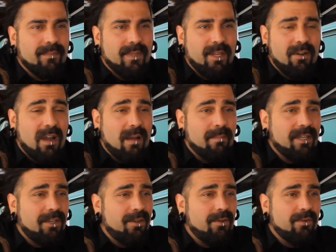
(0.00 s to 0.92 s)
You know, I'm a
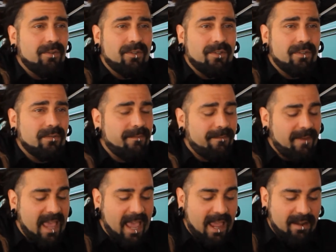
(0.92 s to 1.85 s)
huge
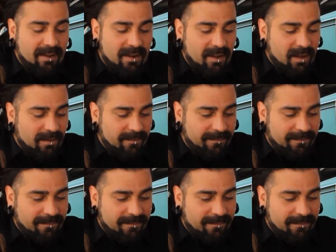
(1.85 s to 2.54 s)
fan of